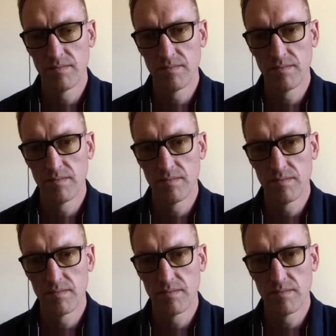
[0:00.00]

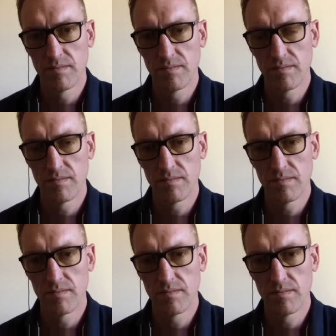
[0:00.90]

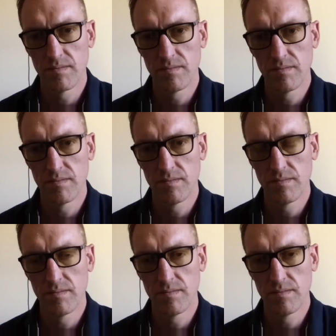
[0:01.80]

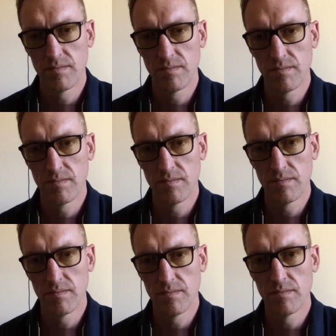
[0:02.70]

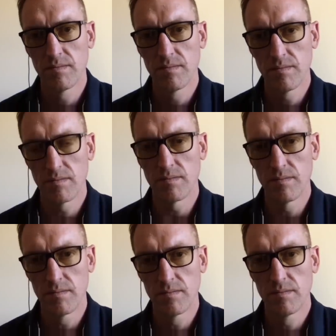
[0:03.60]

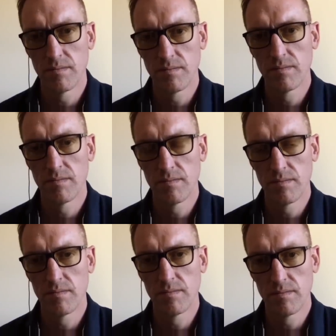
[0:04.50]

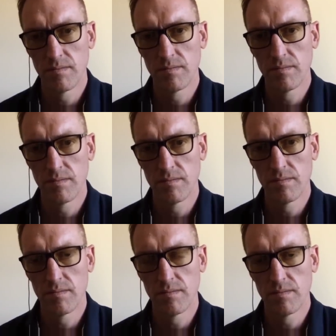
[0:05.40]

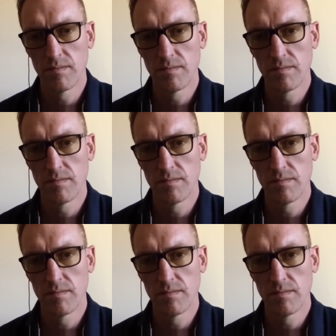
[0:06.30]
[no speech]